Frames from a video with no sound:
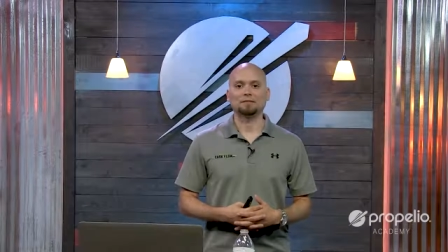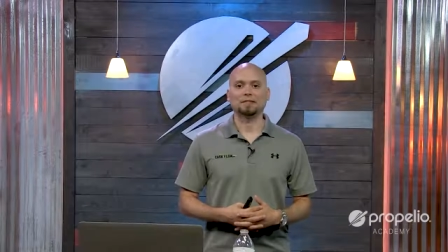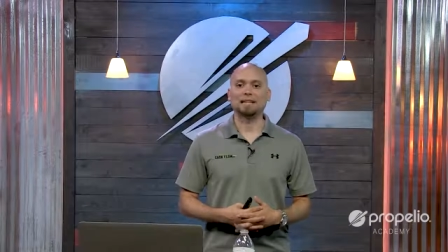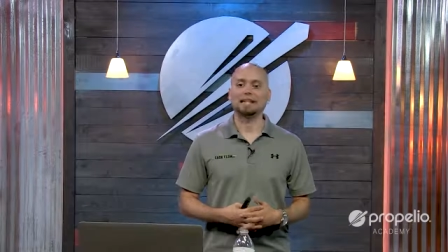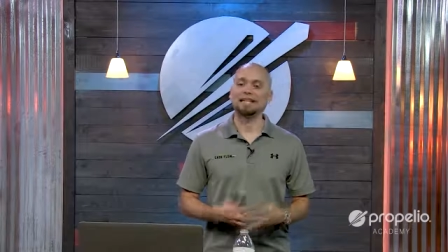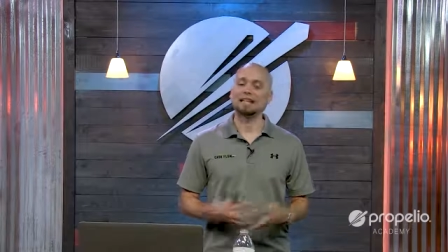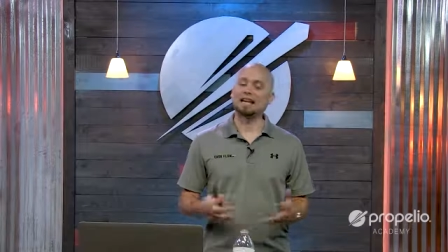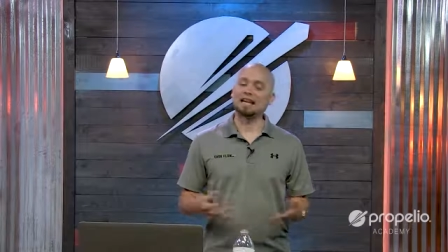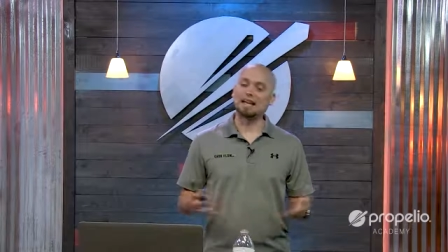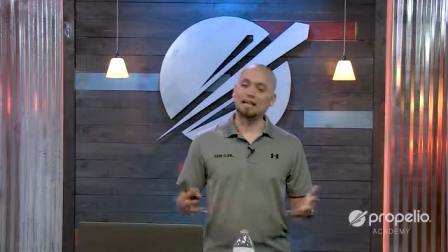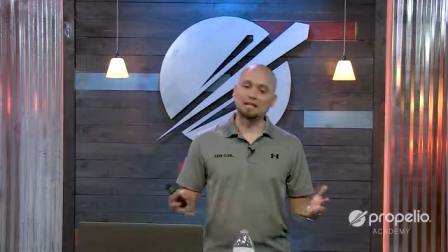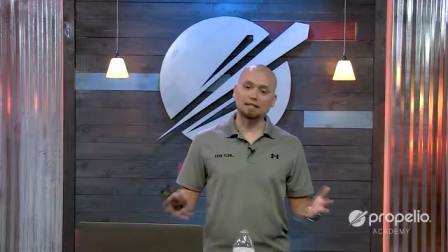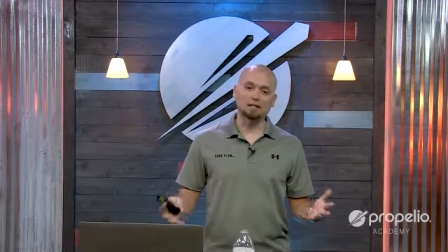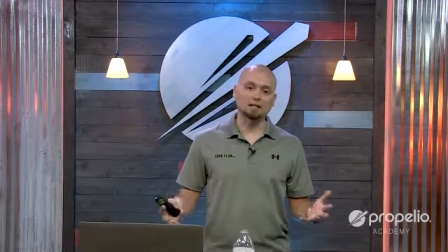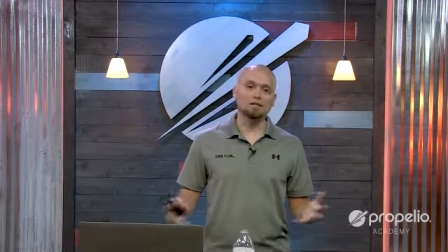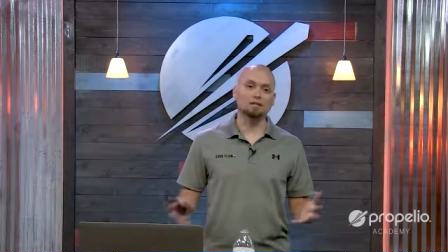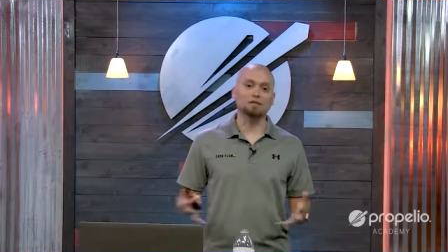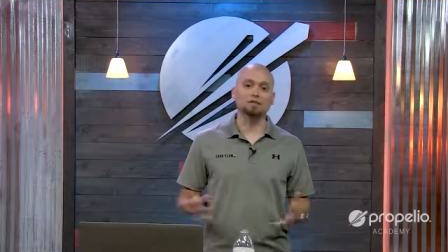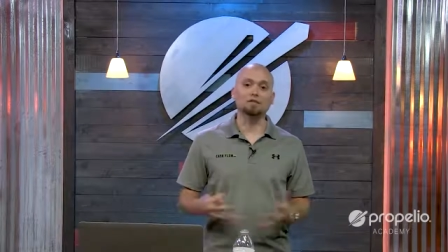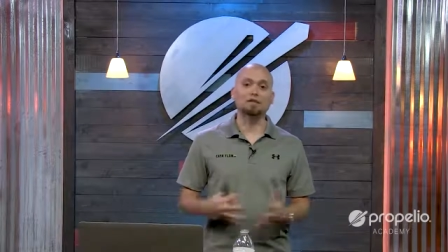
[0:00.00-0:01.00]
and
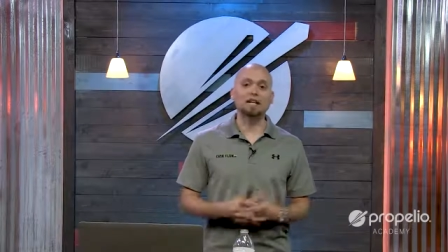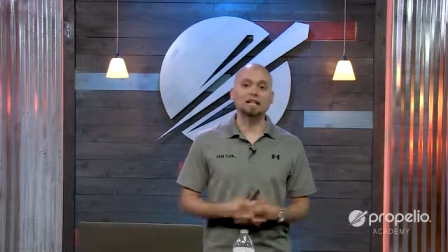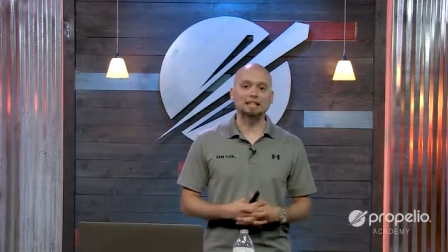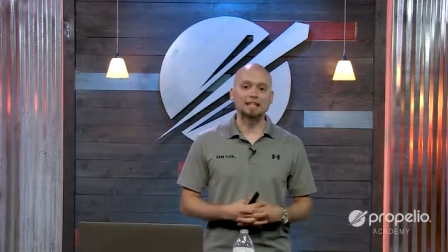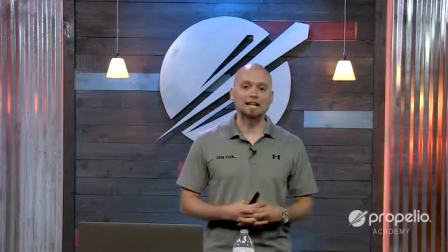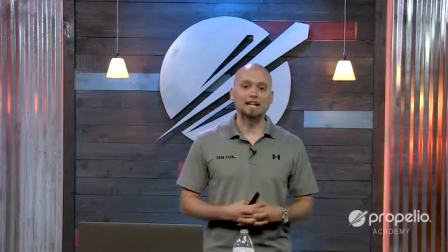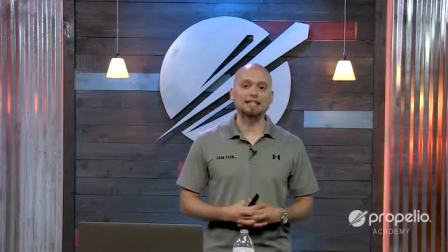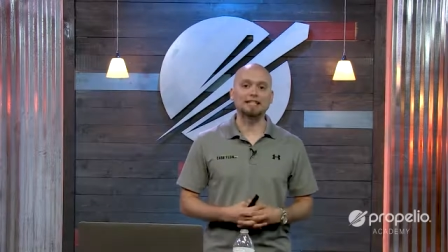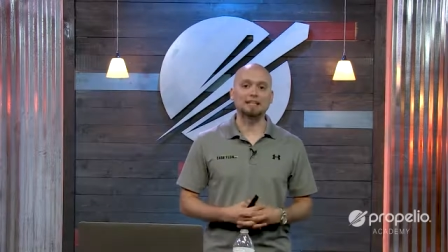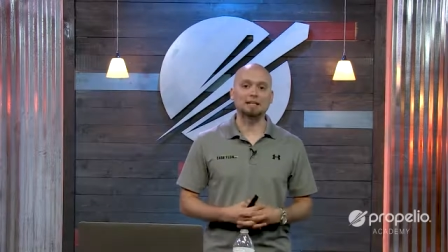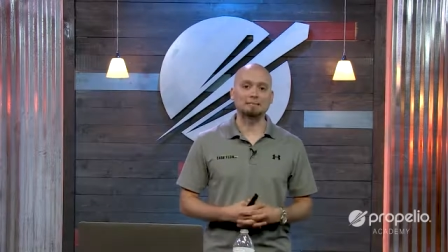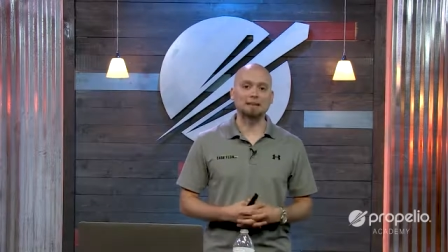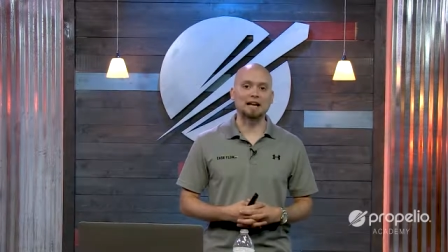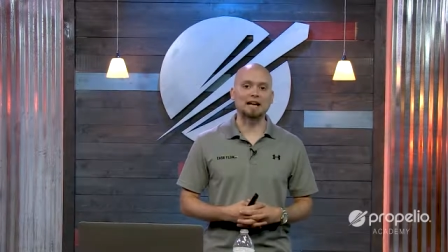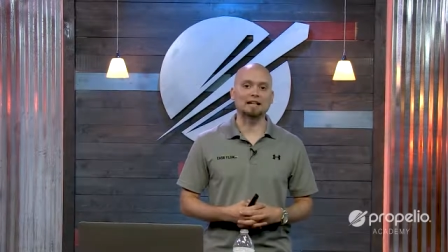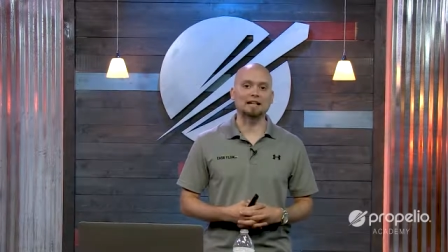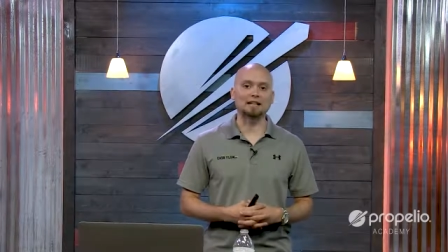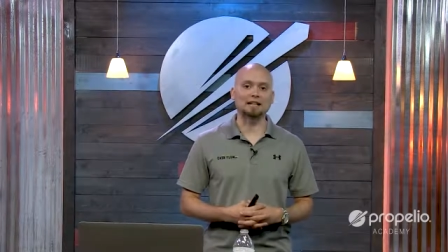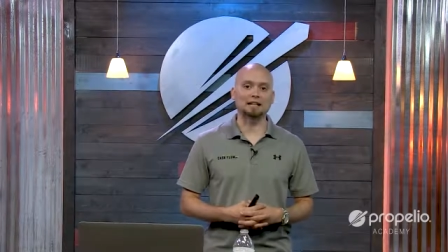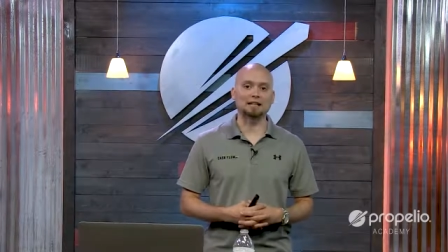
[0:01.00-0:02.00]
then you get the asset
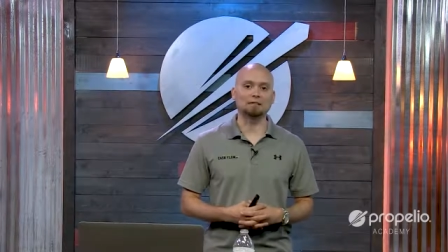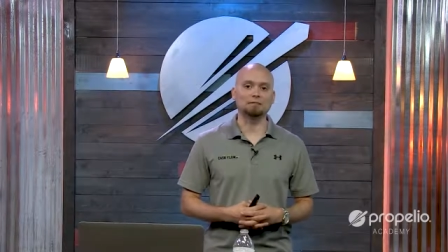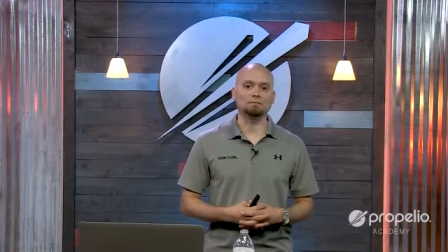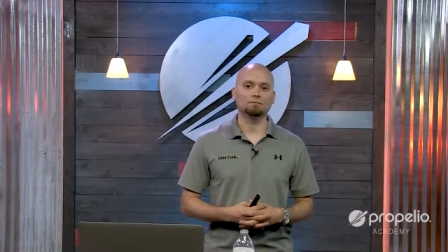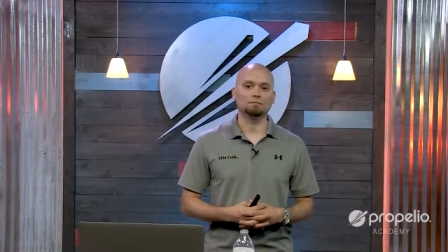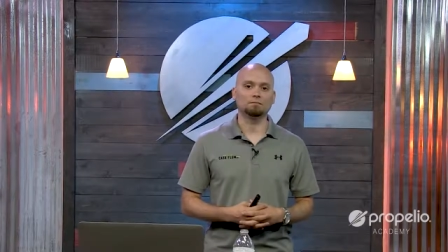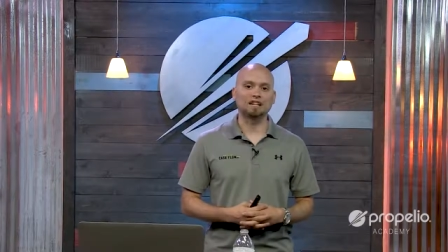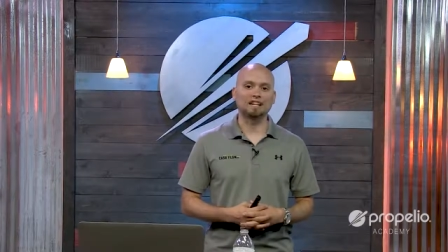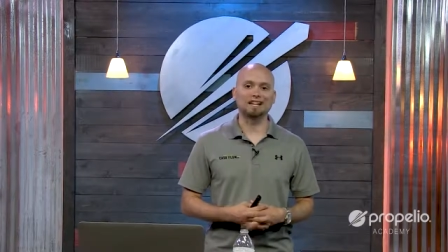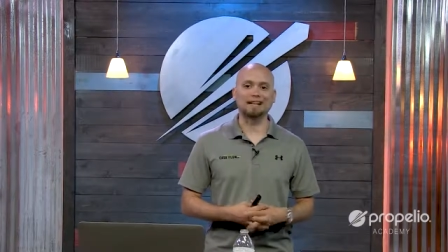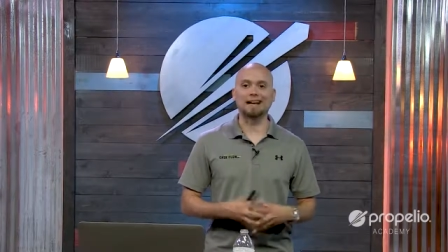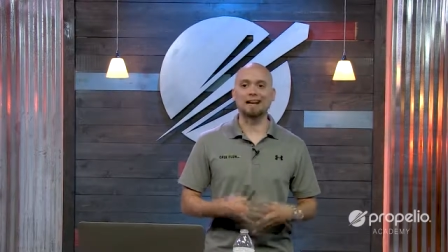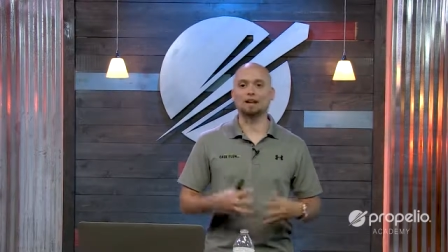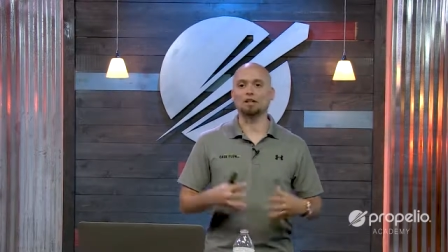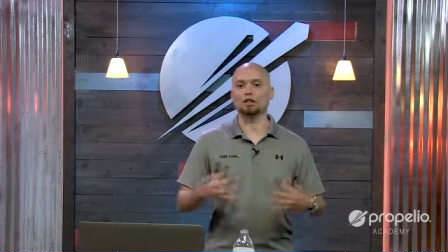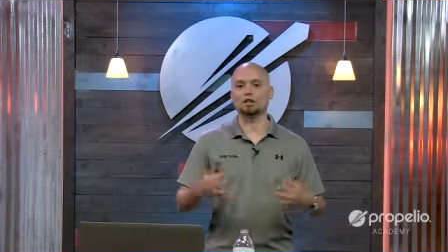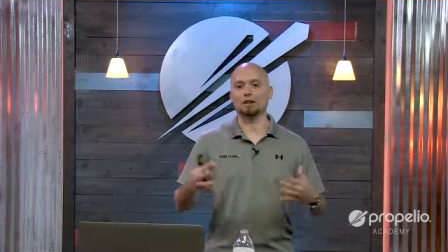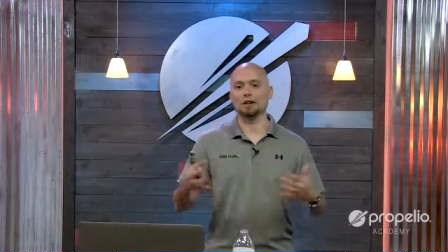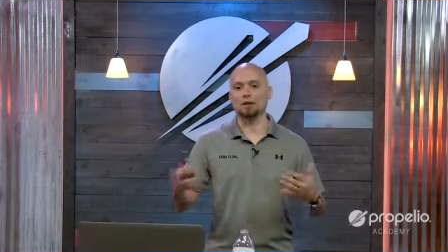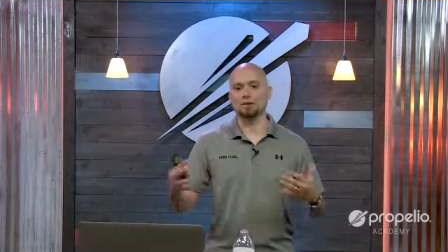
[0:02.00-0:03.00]
back again, and now
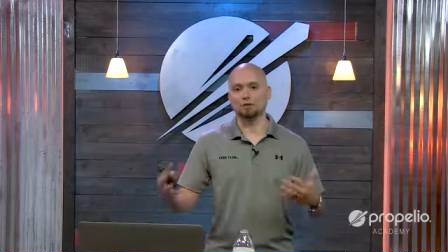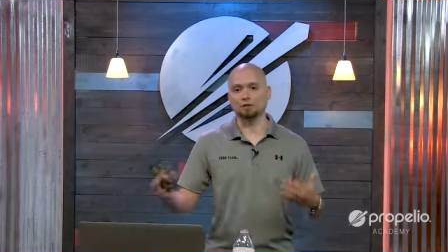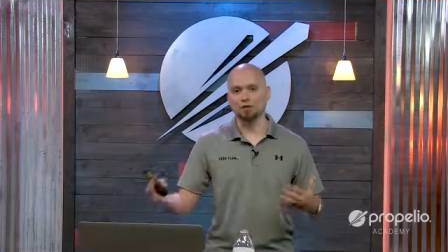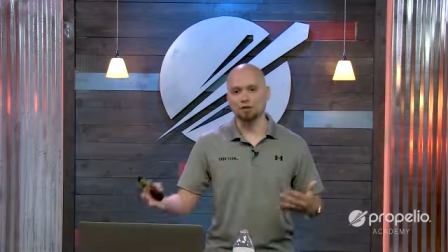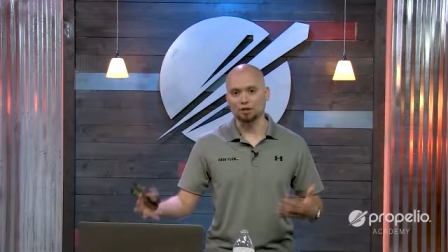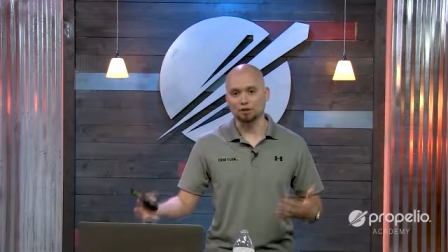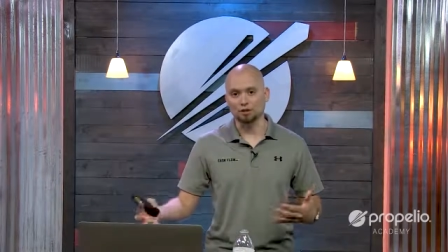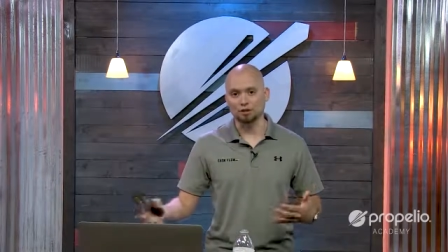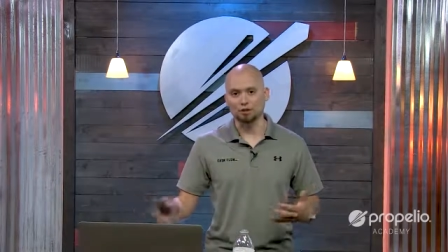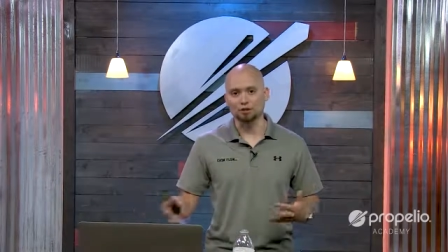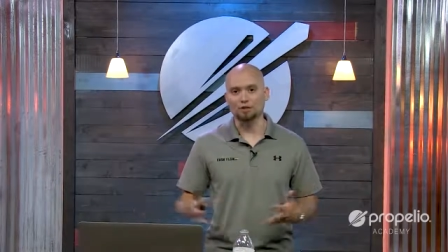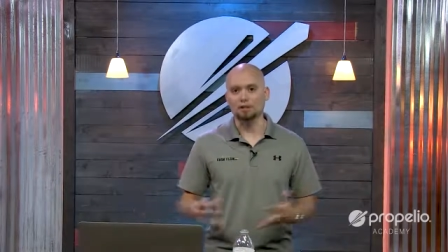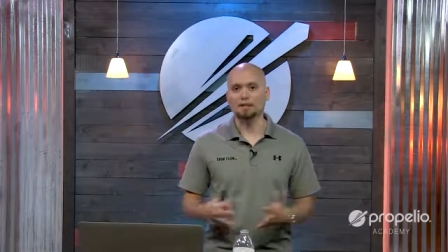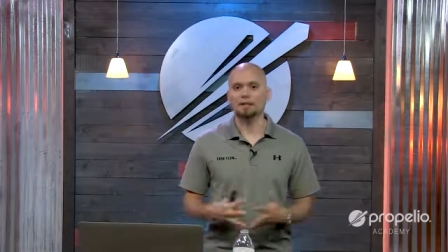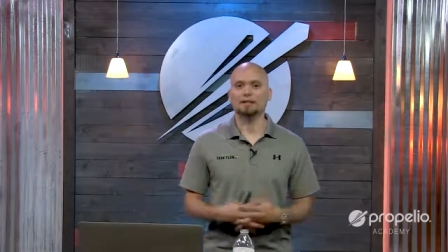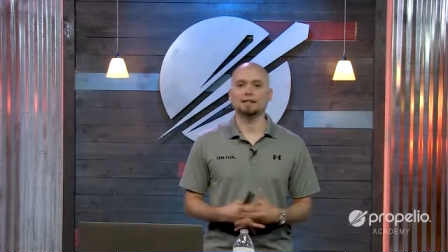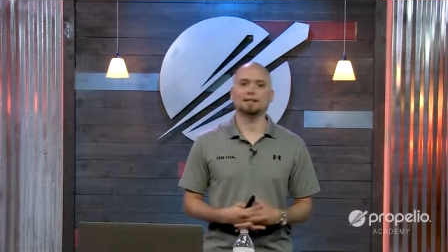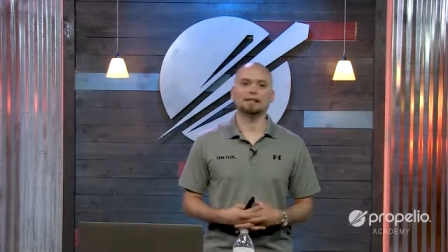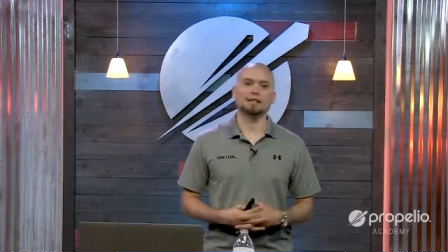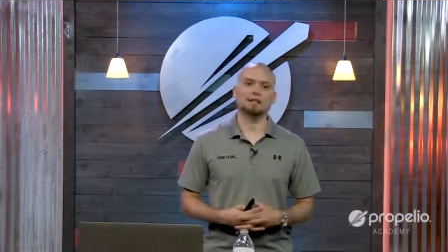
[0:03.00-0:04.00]
you're able to
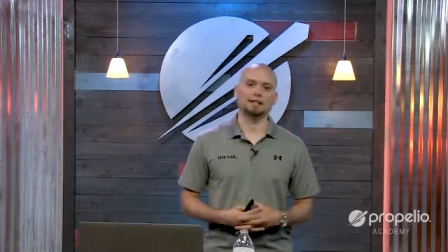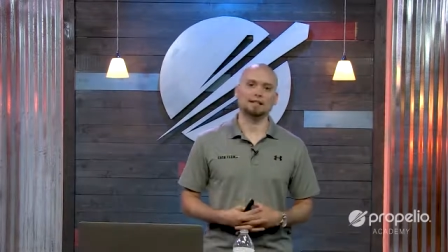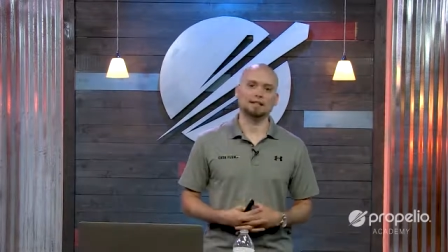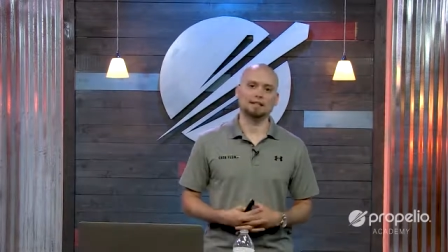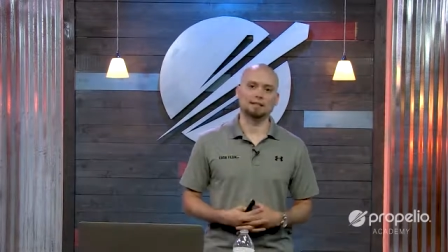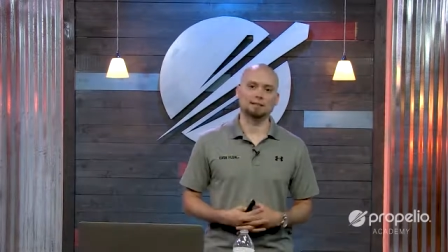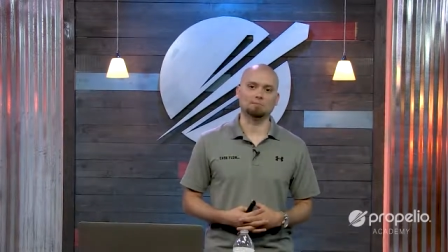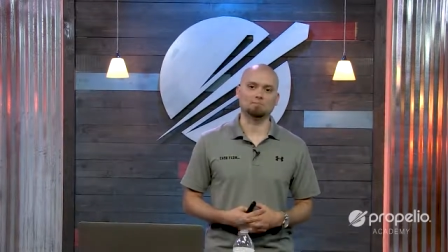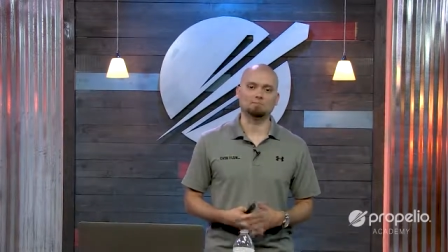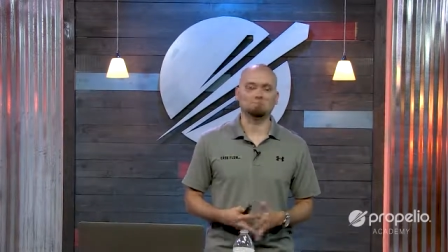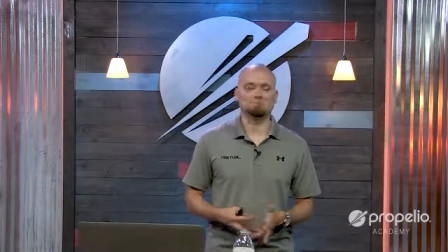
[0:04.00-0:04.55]
sell it again.